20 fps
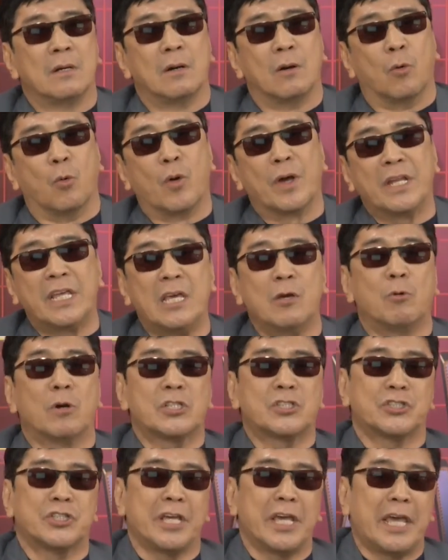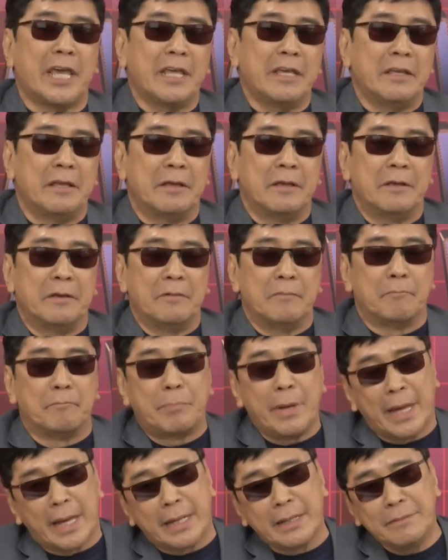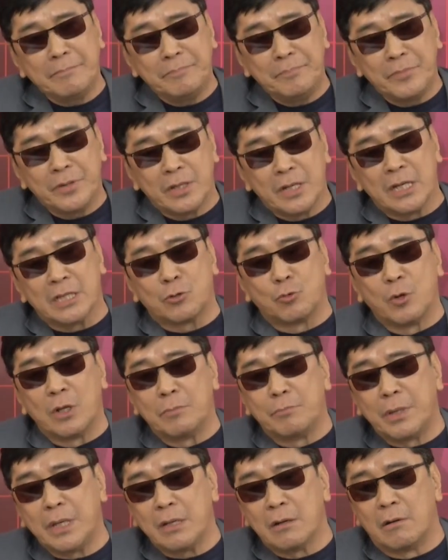when he was saying, Ben, it will be